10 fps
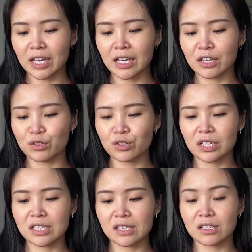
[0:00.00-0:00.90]
it, it
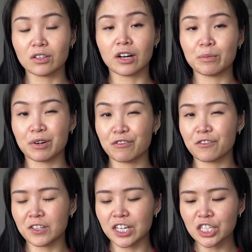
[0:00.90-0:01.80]
usually sits a lot more
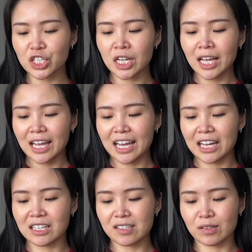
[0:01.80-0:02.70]
flush
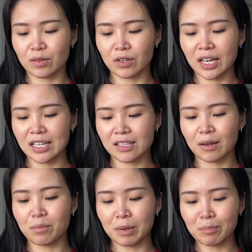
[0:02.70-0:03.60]
and doesn't look as like
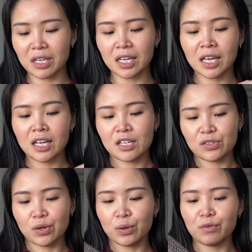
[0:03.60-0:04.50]
bumpy.
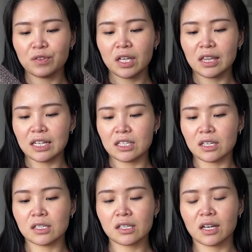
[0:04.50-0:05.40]
So hopefully that
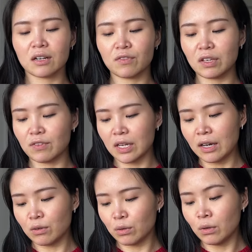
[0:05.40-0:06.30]
does kind of even
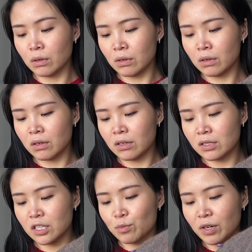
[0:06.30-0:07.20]
out. Oh,
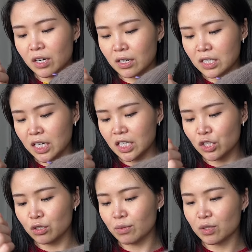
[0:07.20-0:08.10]
stitch marker
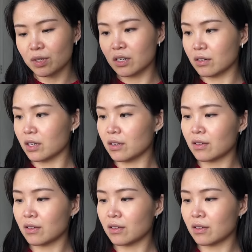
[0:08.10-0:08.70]
attached to my sweater. Okay.